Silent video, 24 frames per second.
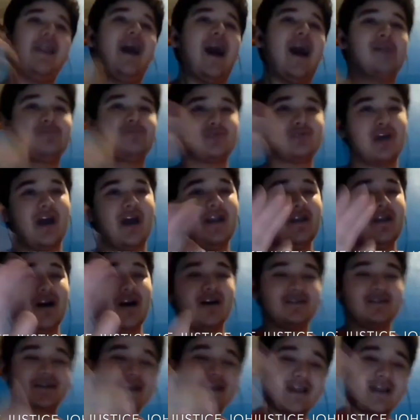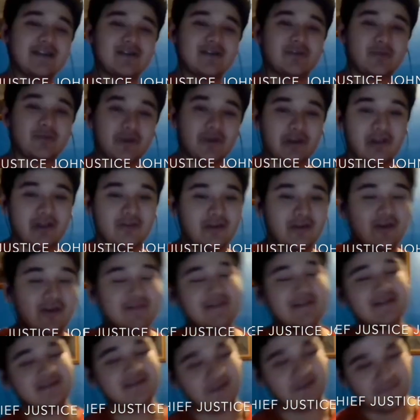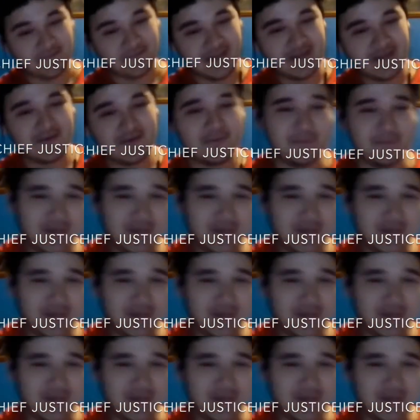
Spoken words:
trying not to get tuberculosis, you feel me?